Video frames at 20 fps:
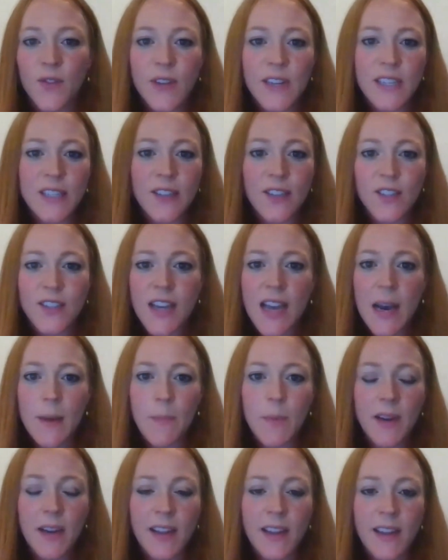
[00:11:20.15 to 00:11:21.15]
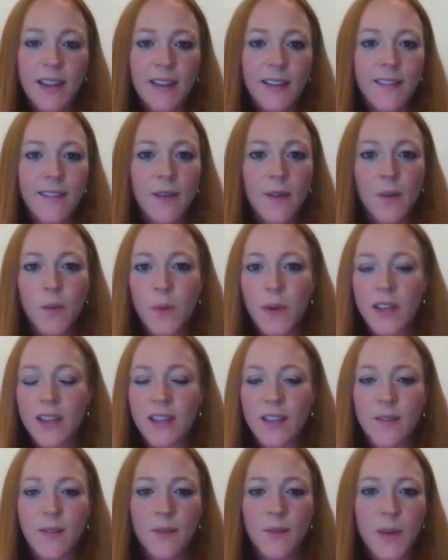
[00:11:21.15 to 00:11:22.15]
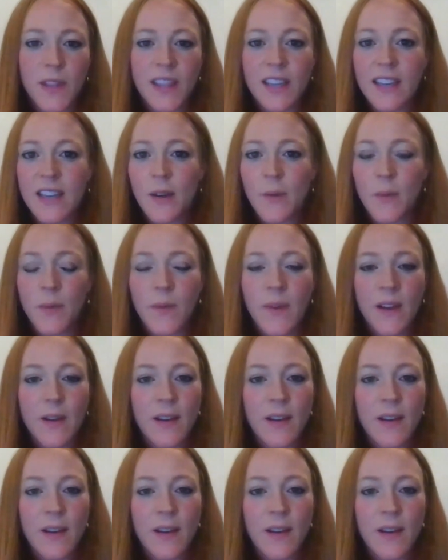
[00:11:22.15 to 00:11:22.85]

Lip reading: research happening within and